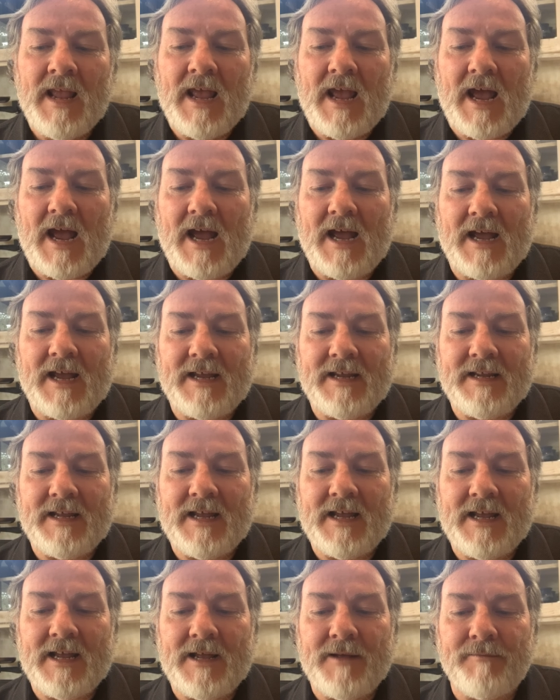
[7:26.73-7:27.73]

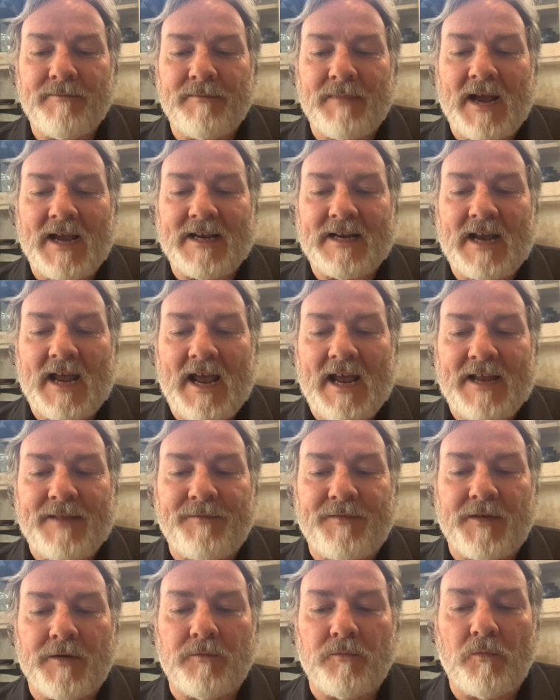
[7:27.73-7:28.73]
I might
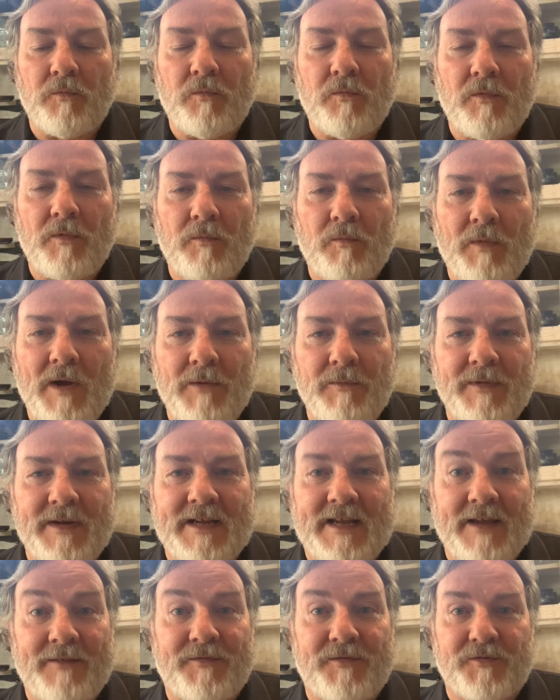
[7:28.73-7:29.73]
add that when we
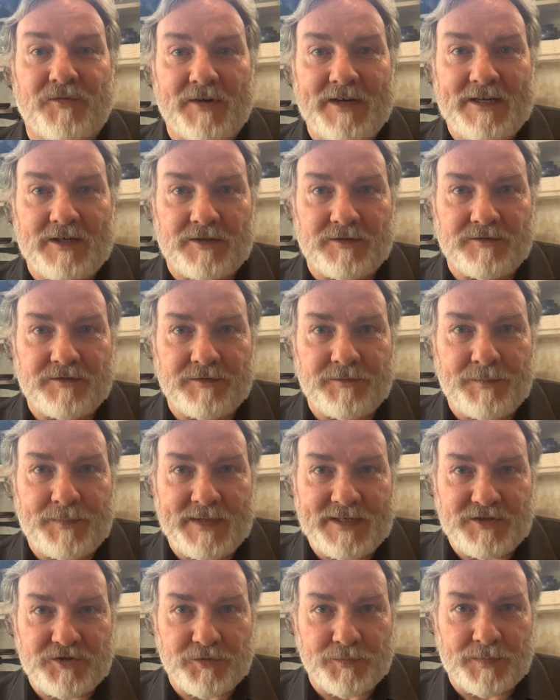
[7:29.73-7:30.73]
get 300
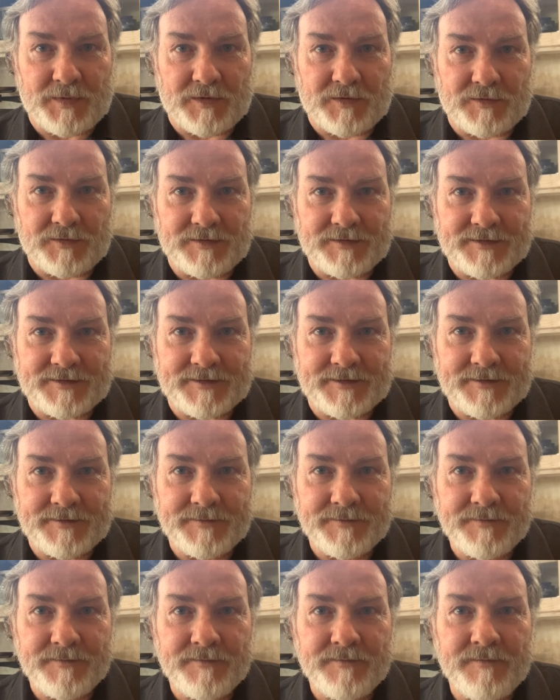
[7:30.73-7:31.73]
beach balls
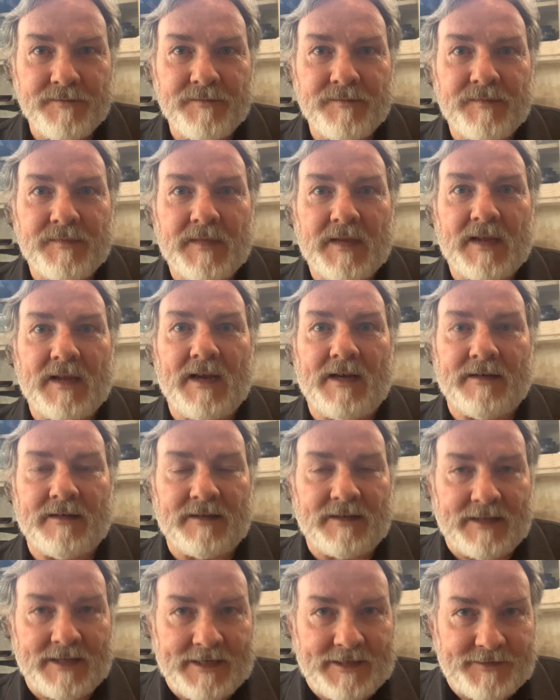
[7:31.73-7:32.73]

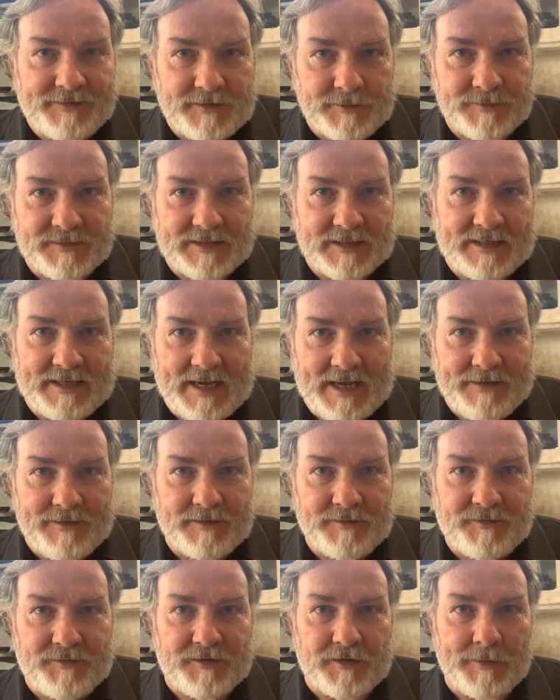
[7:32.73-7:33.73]
and link them
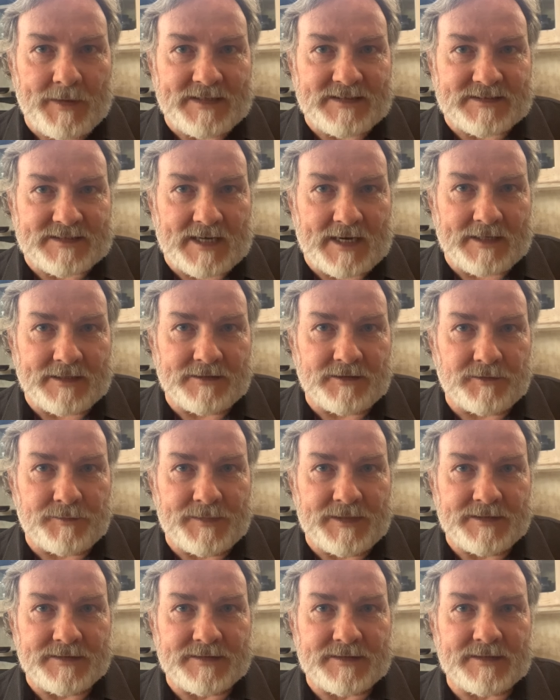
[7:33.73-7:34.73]
together through
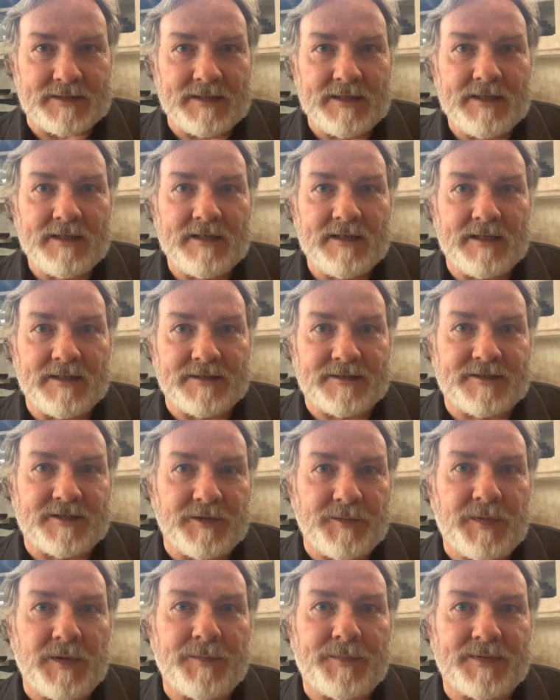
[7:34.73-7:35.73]
entanglement and
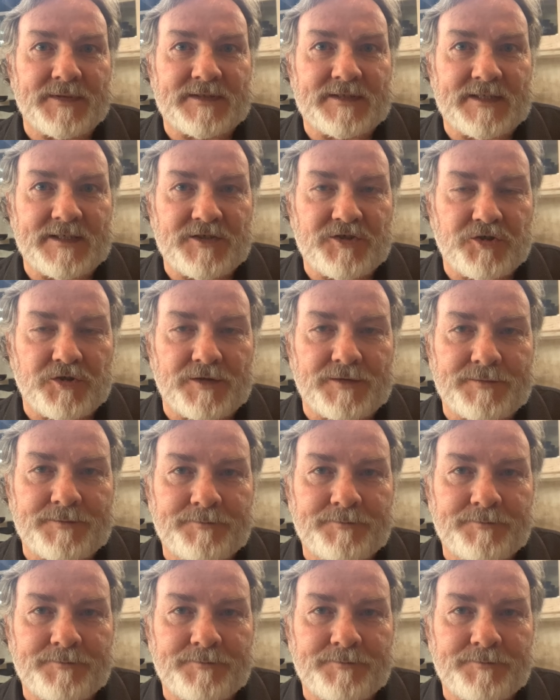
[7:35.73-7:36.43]
superposition,